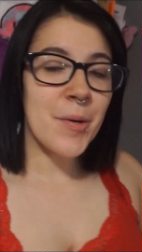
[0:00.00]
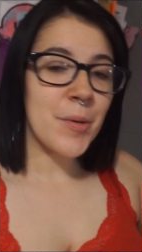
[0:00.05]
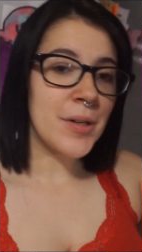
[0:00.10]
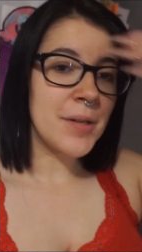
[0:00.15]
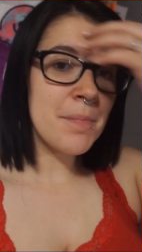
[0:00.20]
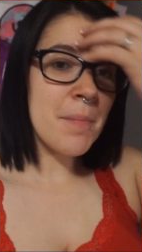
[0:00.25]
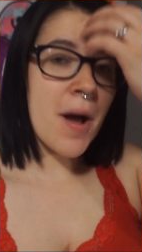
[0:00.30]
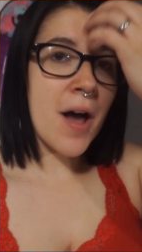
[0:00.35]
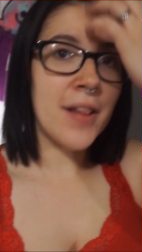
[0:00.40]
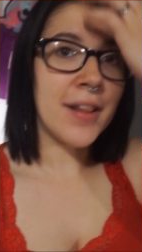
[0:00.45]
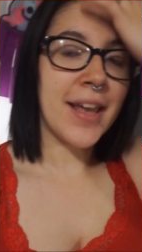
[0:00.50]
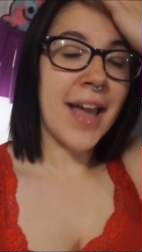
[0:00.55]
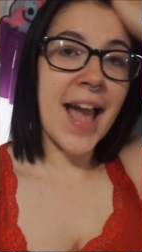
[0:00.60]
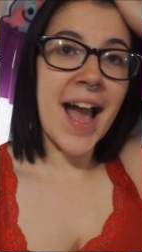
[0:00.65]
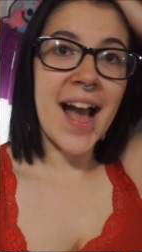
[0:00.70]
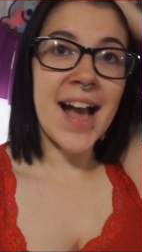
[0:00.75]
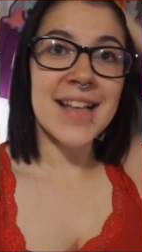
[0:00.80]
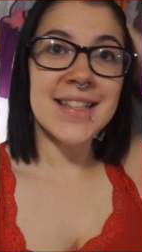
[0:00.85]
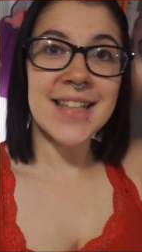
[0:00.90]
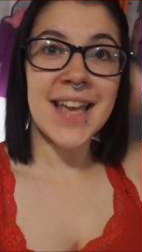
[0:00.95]
Molly
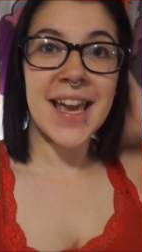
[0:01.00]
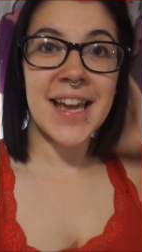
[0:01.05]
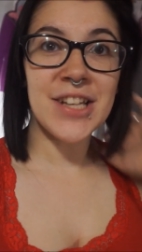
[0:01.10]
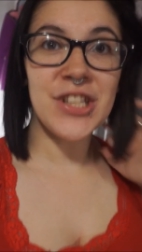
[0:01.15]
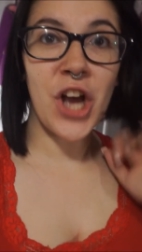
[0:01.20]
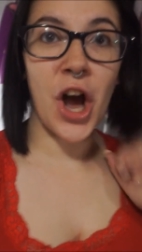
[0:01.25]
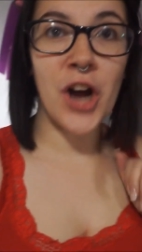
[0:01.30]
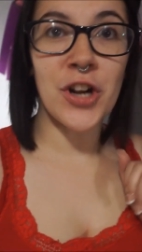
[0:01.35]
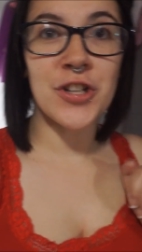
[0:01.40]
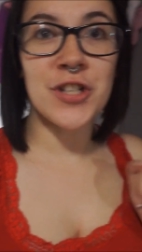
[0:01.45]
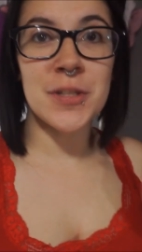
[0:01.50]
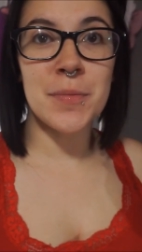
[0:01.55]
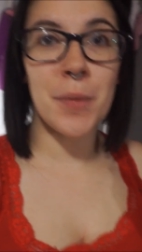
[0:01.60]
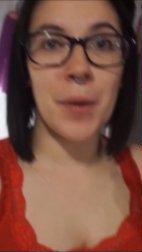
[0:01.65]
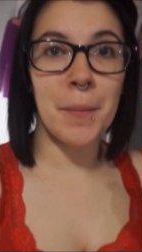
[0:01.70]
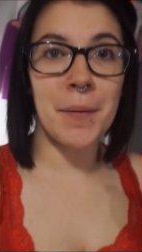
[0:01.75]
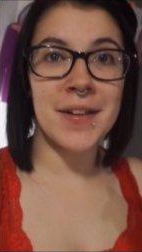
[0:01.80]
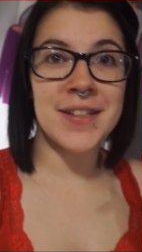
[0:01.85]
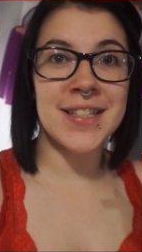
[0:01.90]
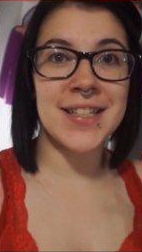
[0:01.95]
has a doctor's
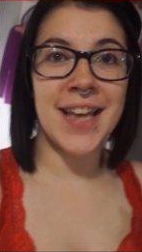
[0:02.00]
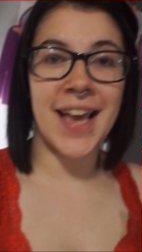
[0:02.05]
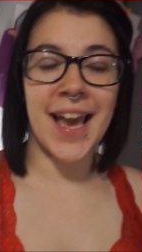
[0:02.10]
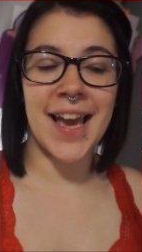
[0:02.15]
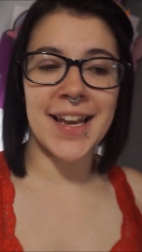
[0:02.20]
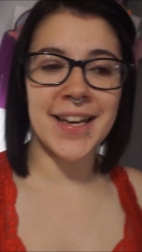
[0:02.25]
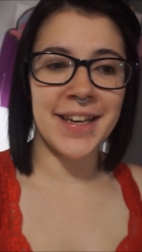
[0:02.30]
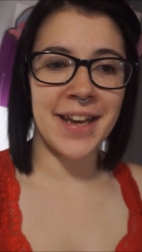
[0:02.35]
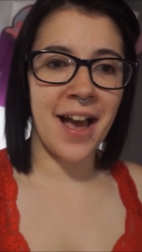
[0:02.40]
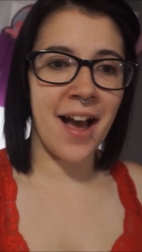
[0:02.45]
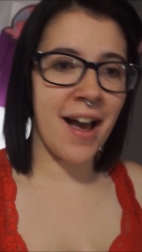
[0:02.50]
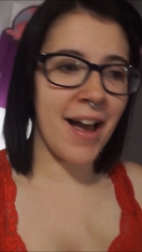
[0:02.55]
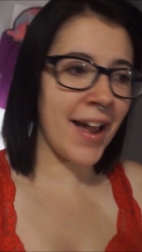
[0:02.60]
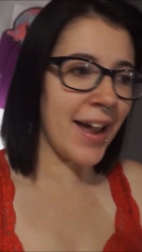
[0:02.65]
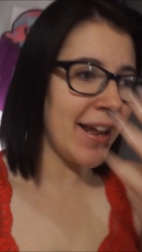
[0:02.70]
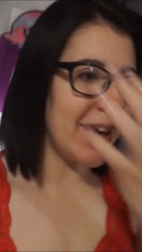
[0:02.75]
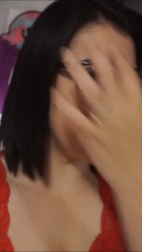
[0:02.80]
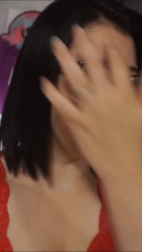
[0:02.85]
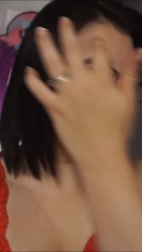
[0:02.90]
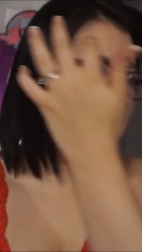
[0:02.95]
appointment today at
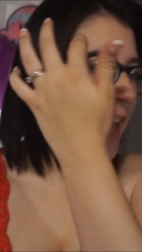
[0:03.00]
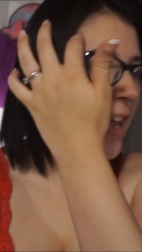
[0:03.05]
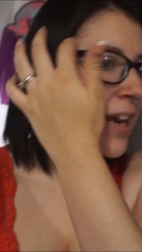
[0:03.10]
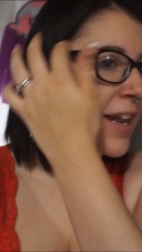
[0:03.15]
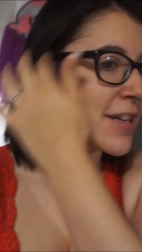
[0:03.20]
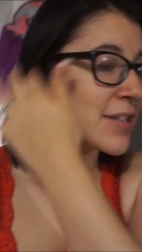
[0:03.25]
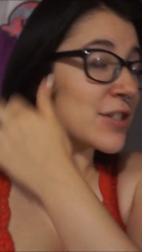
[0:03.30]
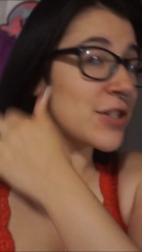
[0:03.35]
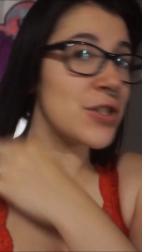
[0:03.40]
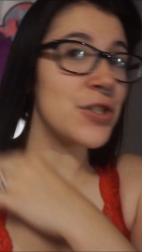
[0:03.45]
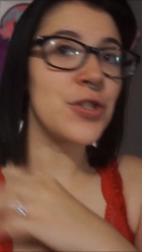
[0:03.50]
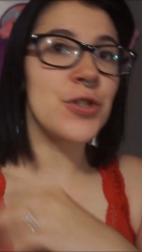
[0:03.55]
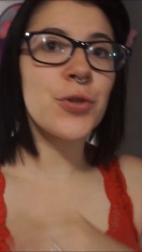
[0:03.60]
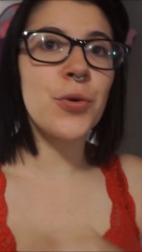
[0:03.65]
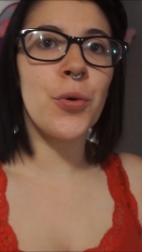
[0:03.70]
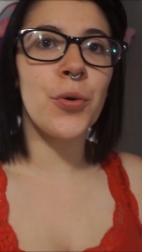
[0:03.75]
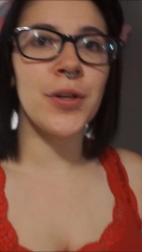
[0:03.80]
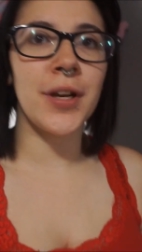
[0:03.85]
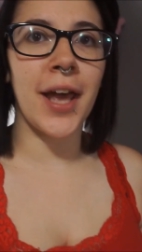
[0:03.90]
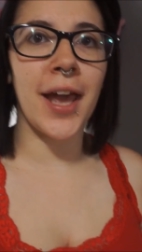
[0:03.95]
9 and it's a
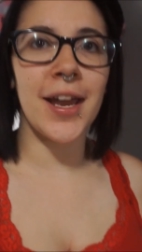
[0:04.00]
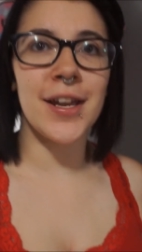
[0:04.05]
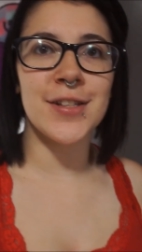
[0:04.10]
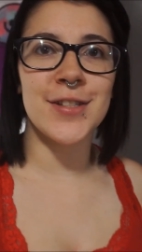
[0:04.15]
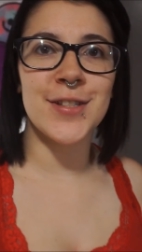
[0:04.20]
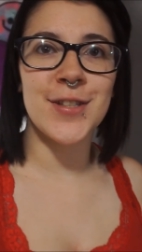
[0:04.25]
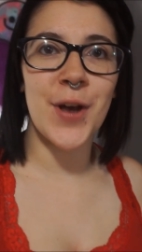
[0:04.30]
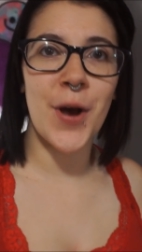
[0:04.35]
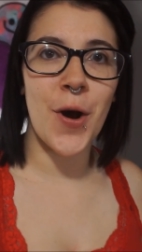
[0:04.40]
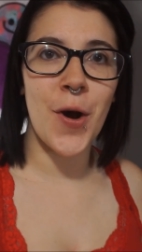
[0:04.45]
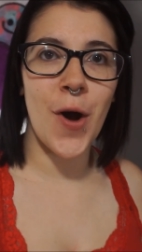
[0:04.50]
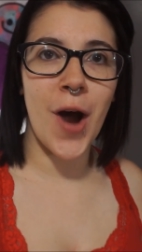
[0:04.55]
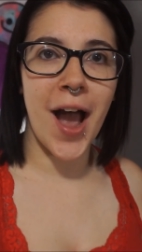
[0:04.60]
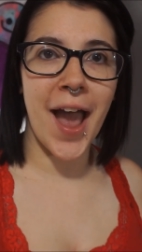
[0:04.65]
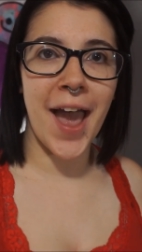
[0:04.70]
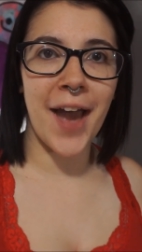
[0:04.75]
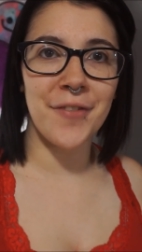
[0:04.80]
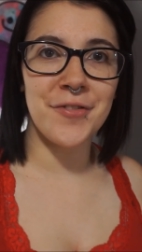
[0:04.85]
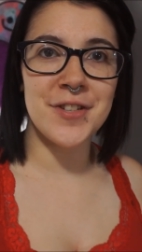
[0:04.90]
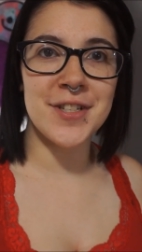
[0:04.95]
school day so I
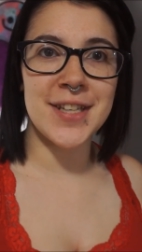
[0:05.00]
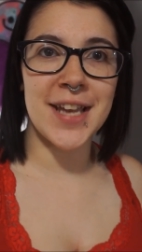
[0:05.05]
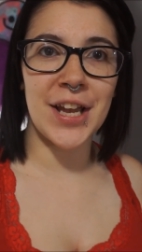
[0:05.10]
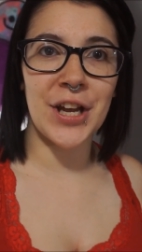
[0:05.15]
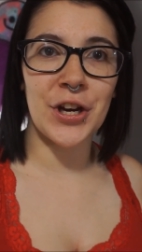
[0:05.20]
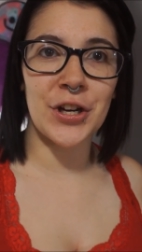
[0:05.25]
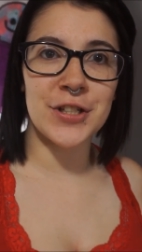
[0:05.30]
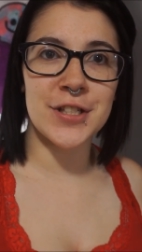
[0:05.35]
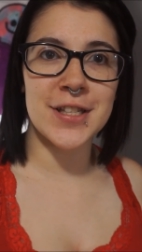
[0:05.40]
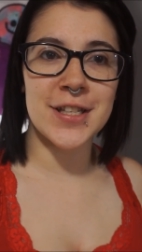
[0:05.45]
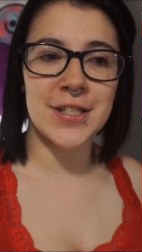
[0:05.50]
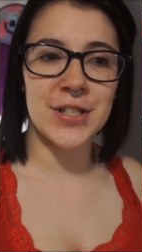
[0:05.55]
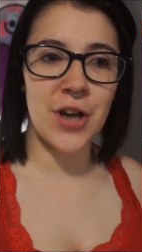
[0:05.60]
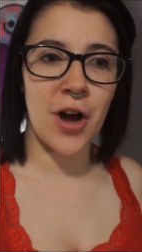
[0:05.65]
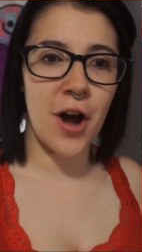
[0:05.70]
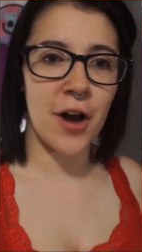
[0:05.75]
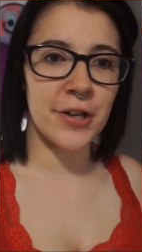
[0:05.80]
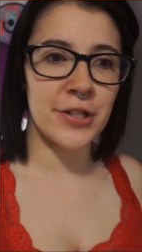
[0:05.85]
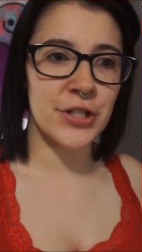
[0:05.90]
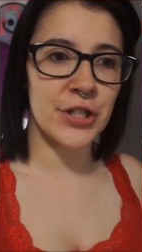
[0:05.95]
have to take her to the
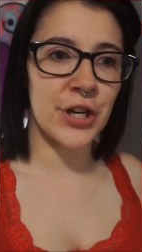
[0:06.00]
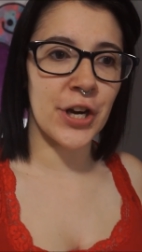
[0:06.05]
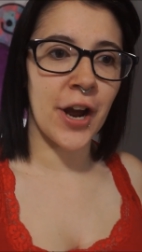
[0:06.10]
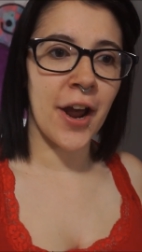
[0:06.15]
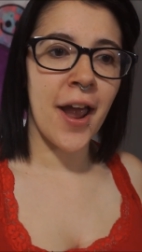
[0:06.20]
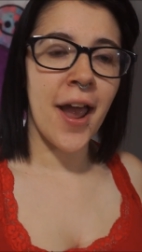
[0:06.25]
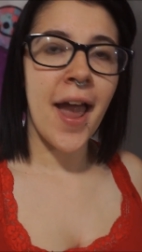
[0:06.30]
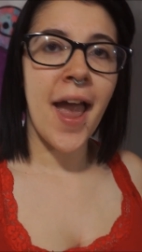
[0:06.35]
doctor